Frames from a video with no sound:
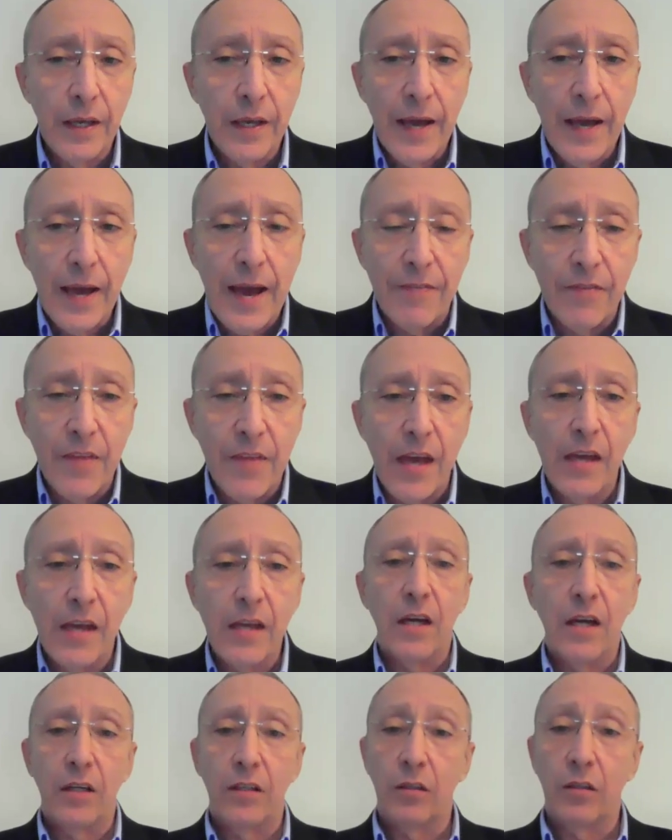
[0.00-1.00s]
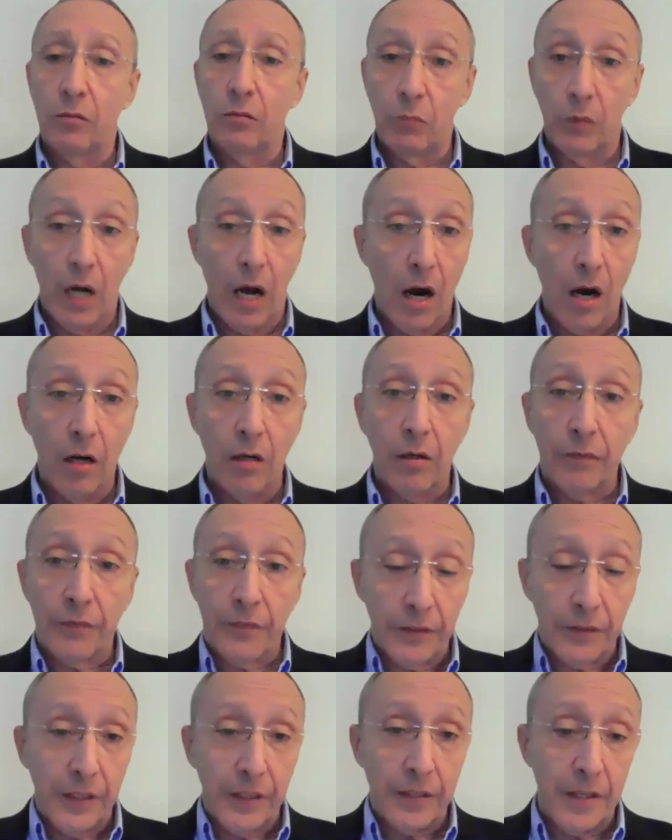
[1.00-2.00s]
And they are
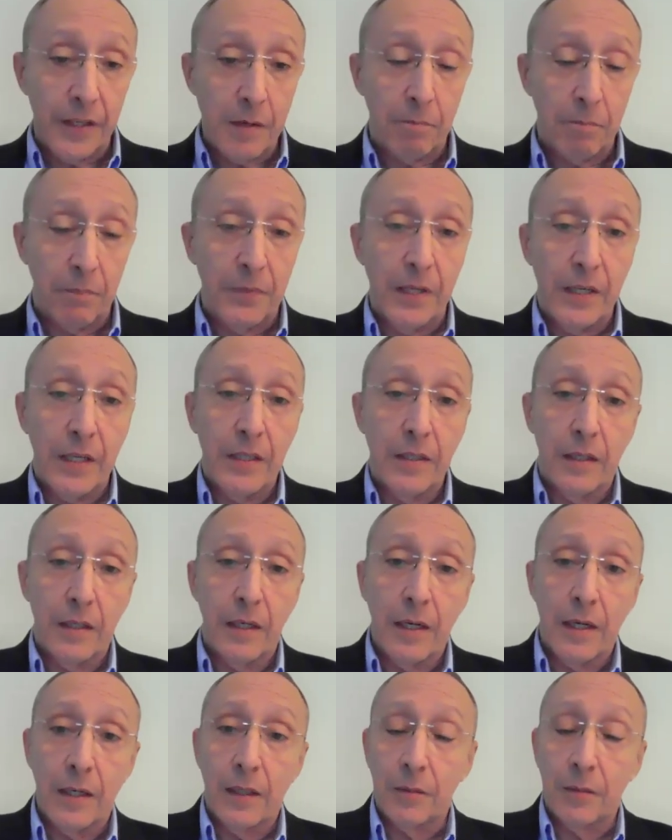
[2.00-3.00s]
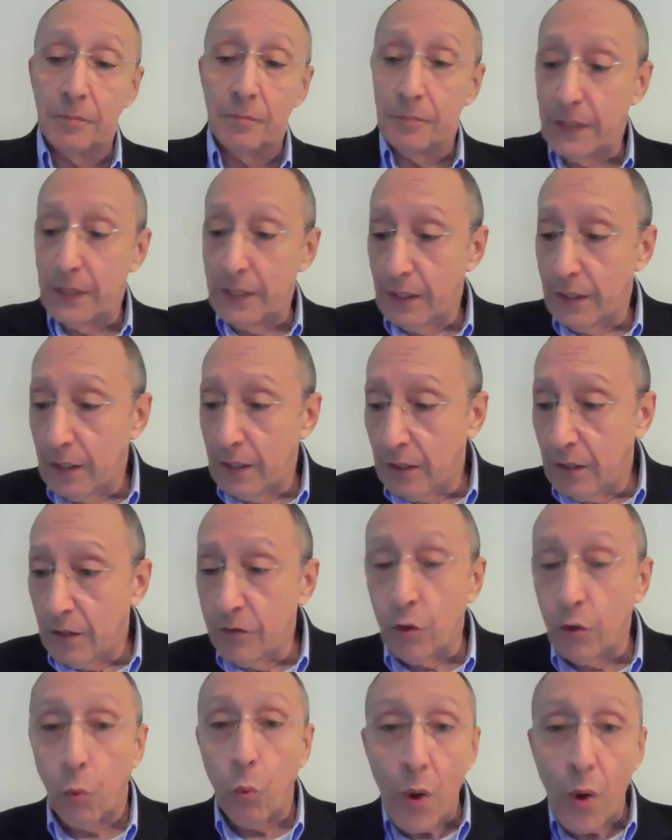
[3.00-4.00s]
the
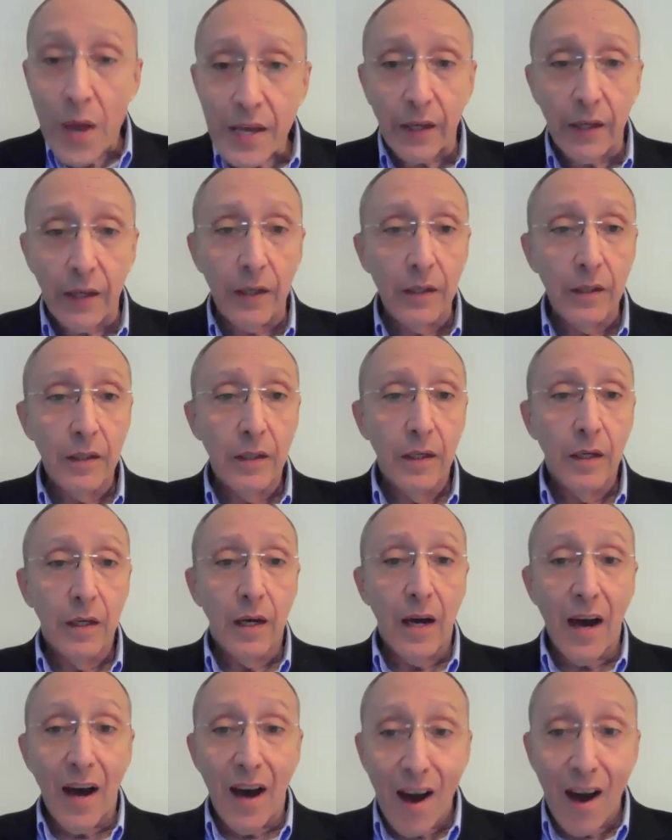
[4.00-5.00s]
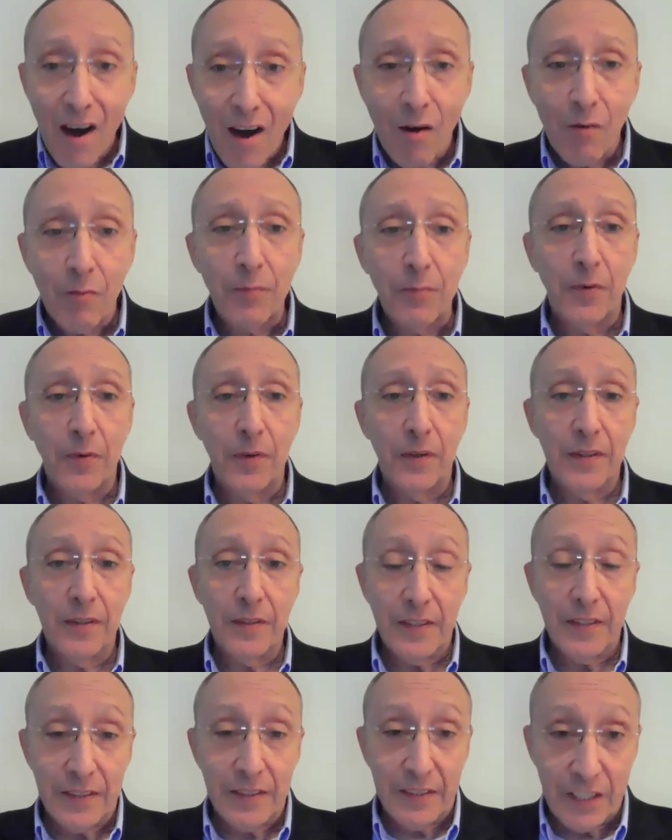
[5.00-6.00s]
wing of
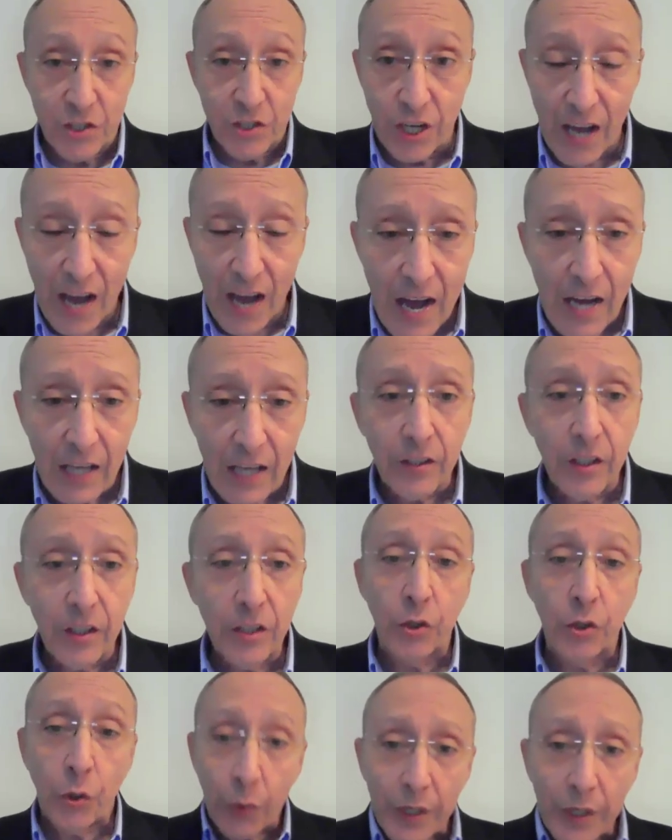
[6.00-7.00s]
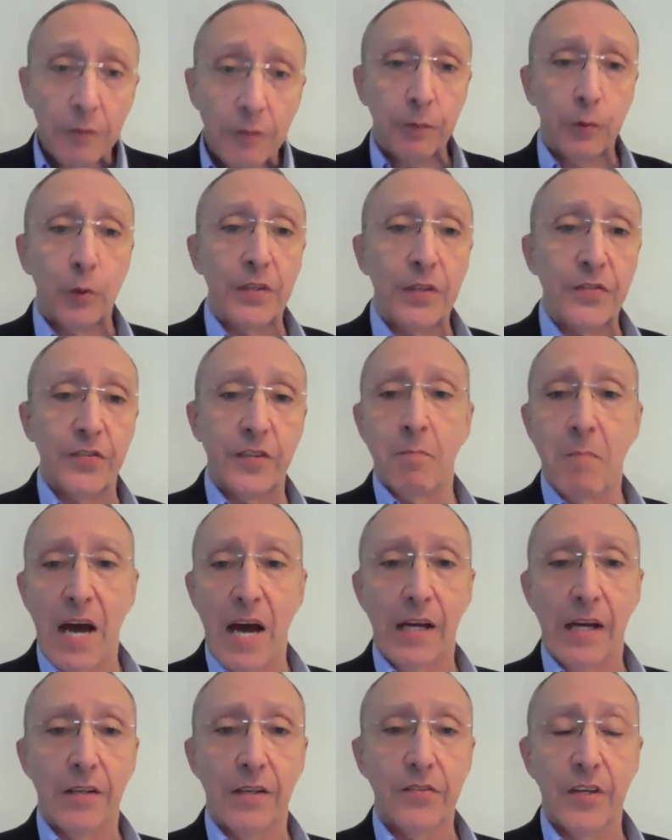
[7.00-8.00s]
the jihad to influence the
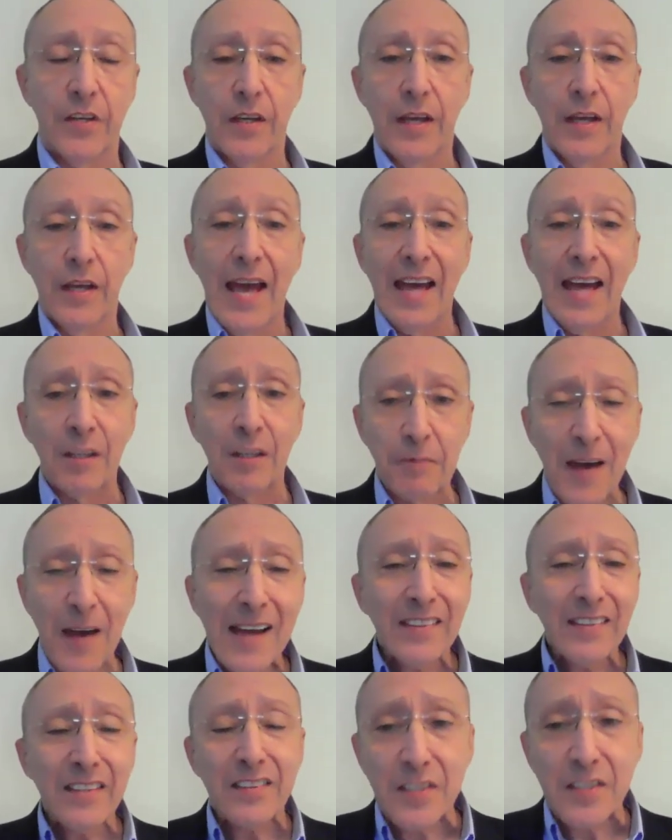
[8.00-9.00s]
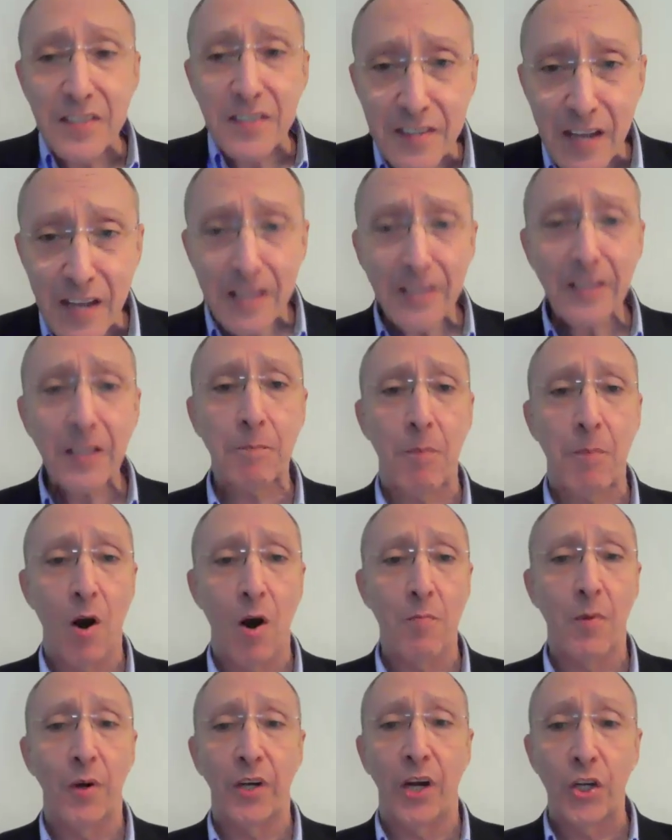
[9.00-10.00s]
minds. And the fact that the State
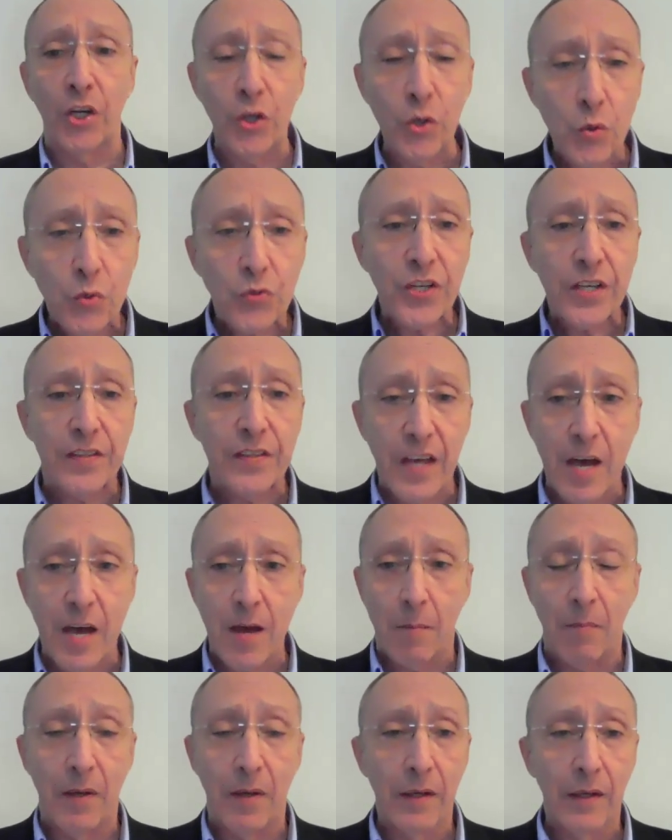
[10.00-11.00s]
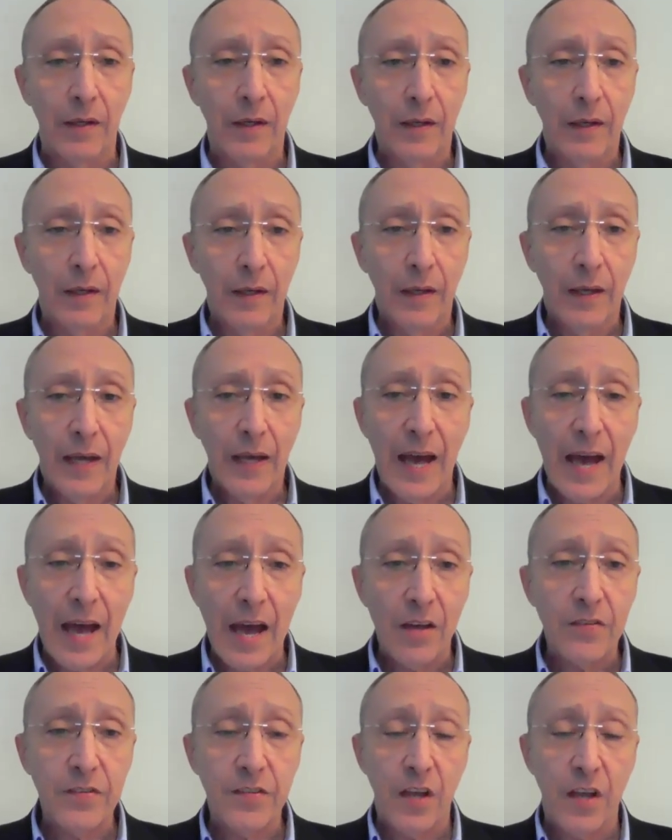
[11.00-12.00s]
Department are using them
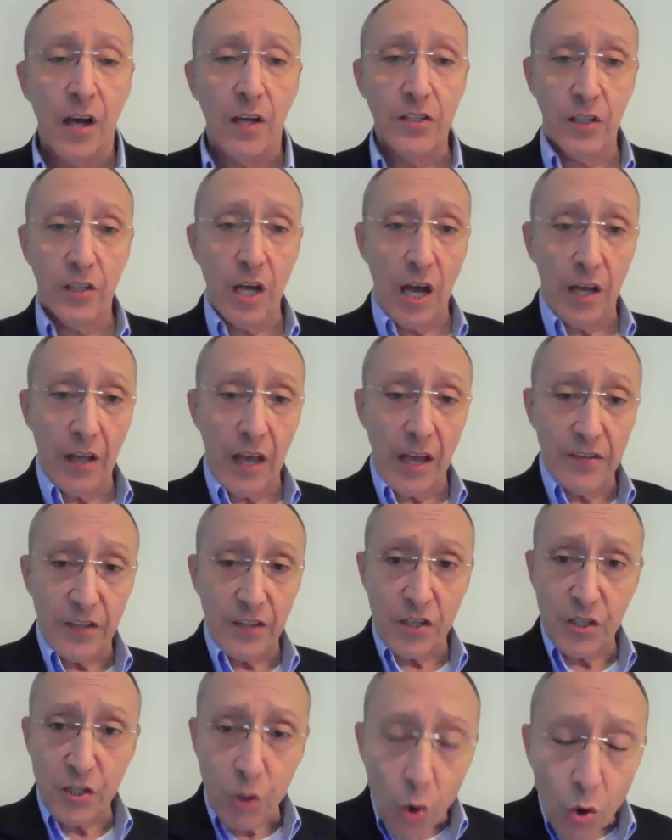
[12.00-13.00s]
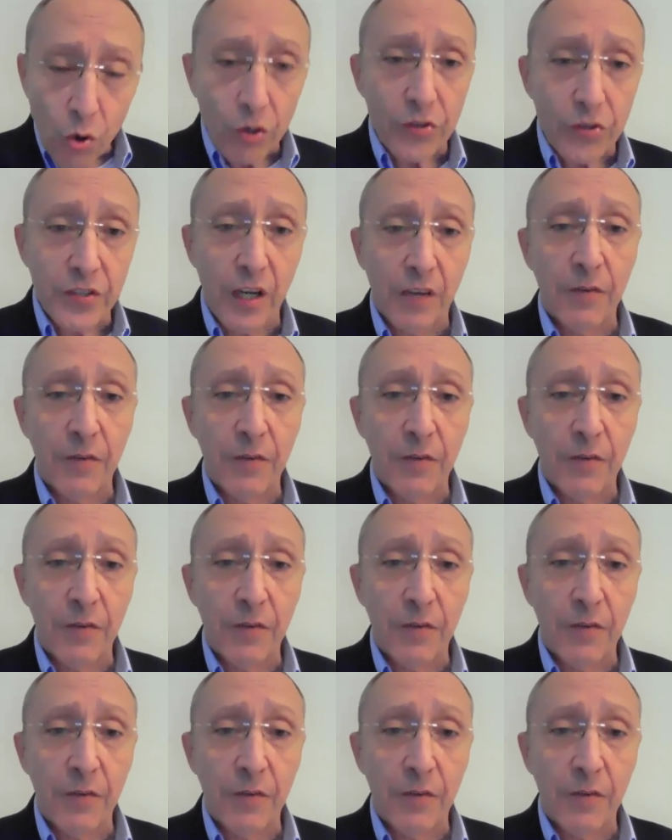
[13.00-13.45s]
as a source of